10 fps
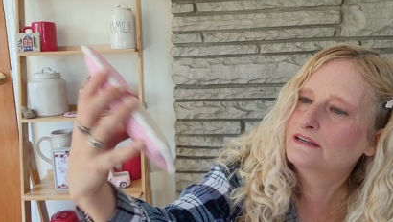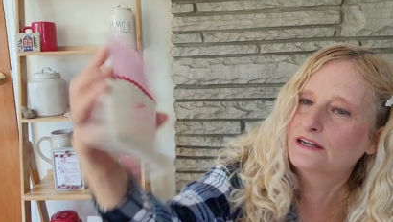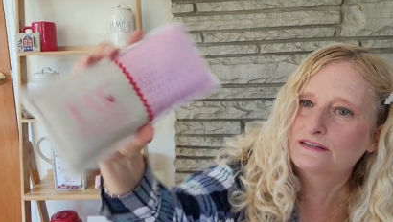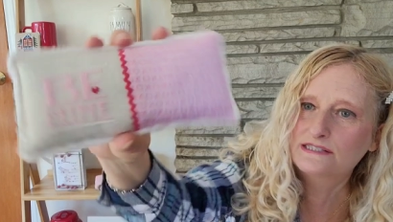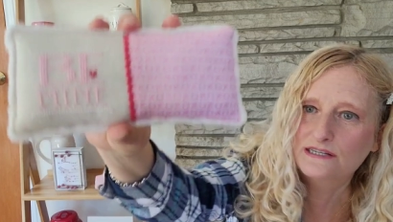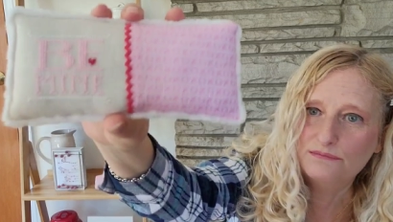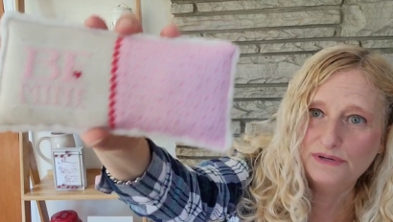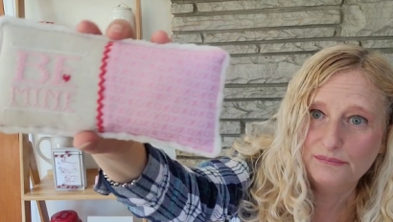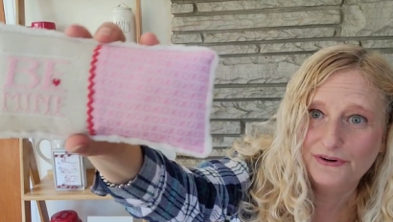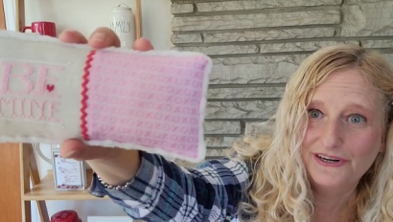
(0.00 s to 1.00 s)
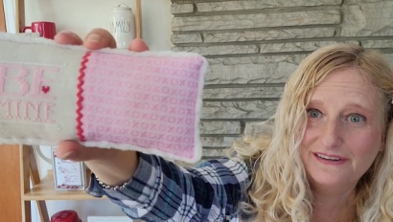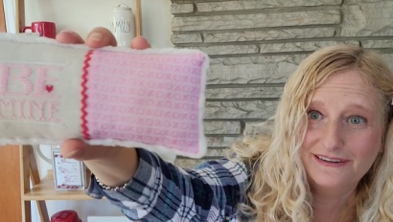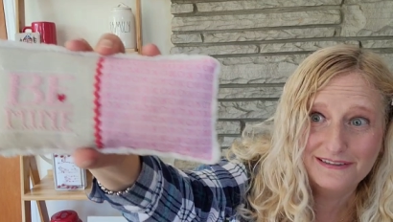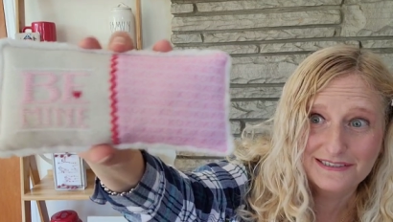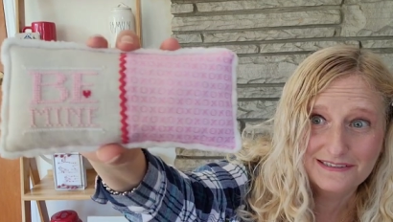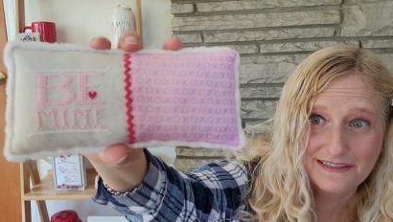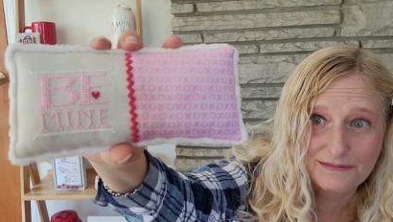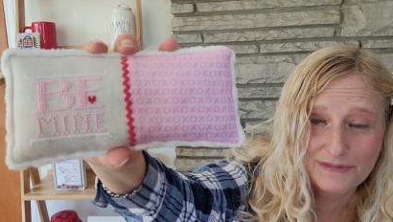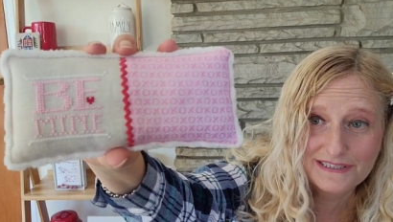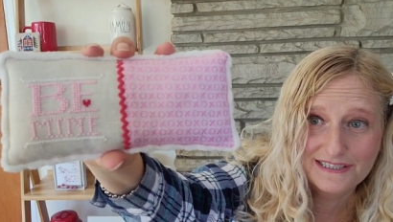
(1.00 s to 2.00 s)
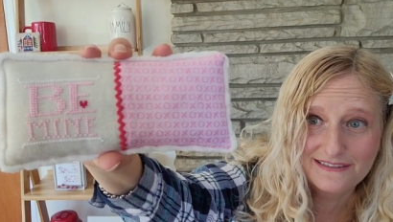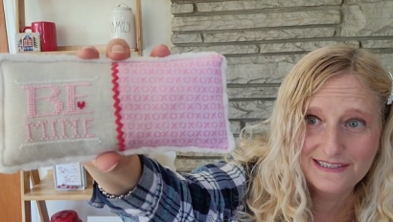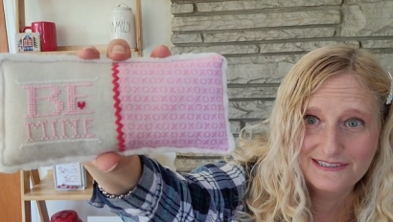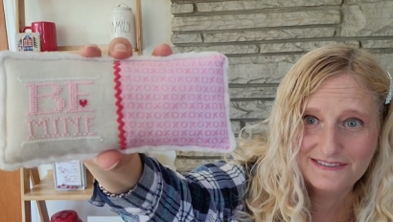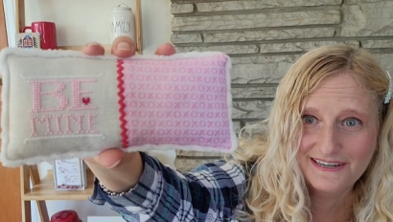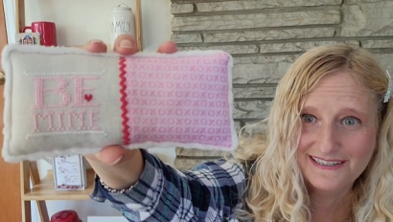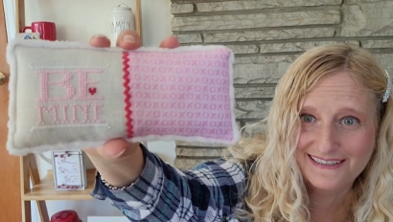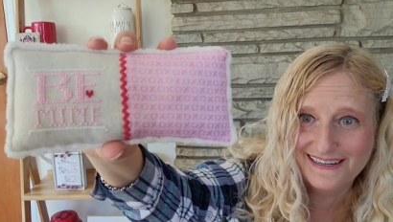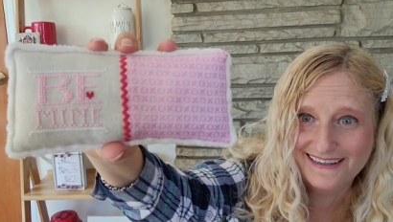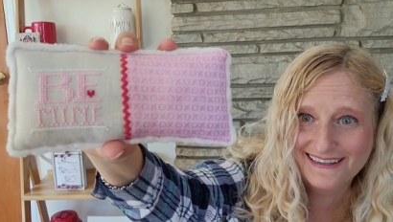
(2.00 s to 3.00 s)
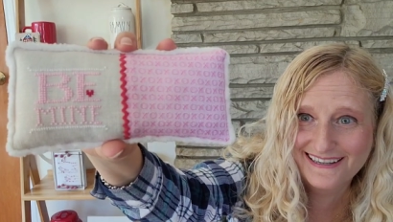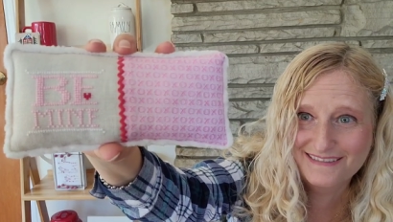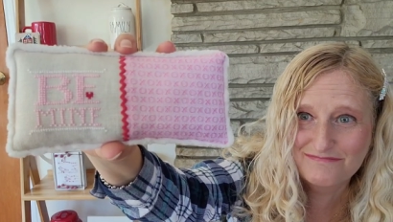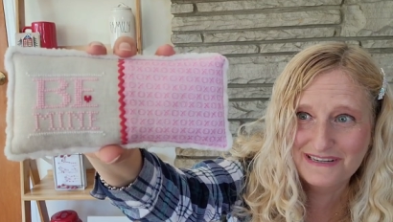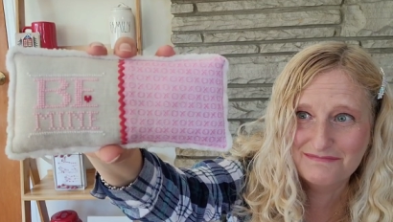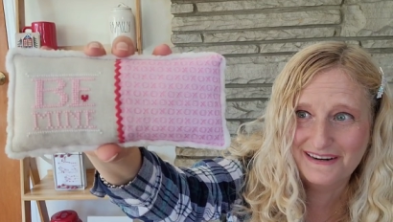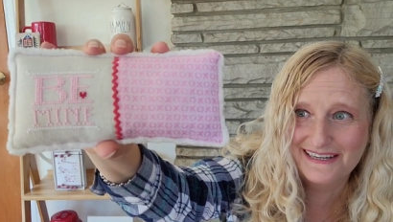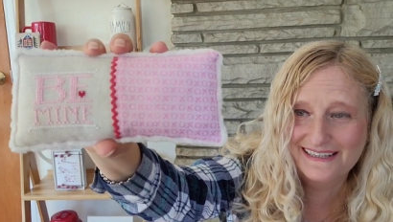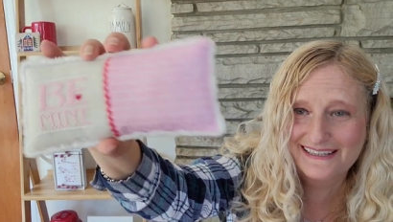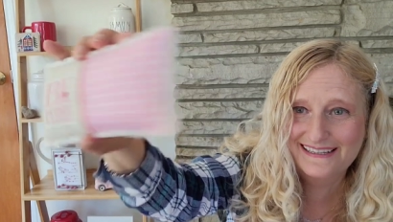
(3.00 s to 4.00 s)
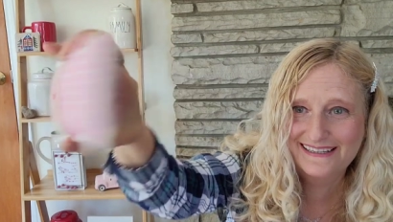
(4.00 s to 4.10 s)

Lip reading: Yeah, it says Be Mine. I was like, am I saying things right? Yeah, and Be Mine.